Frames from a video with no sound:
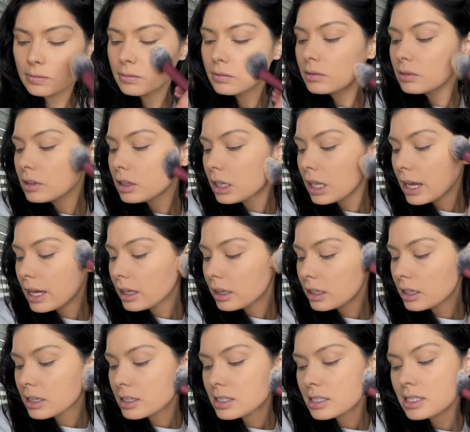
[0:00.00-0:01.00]

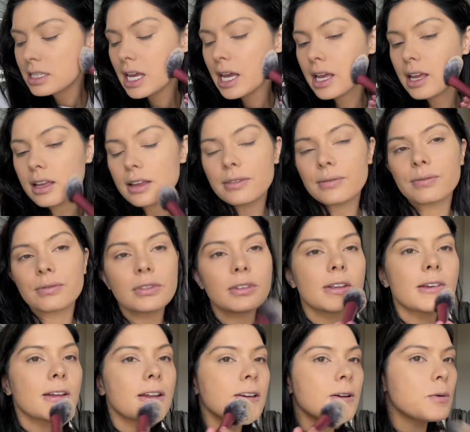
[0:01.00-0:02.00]
lightly set
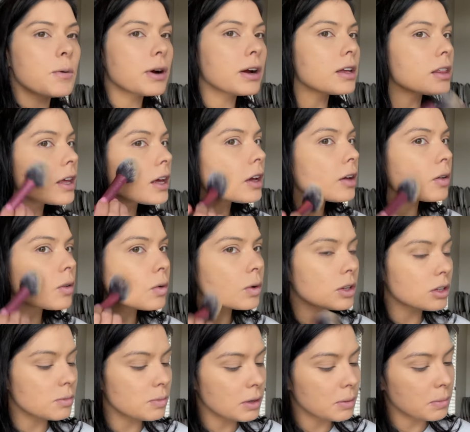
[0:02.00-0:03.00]
anywhere that I'm going
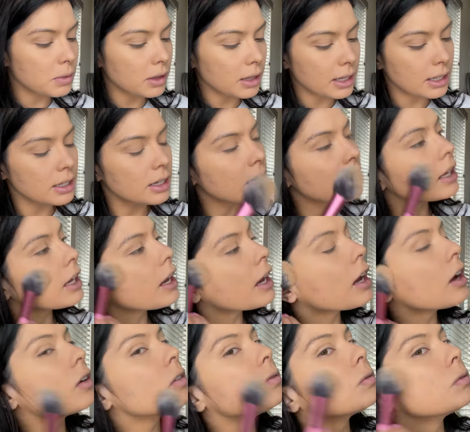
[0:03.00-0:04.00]
to be blending out.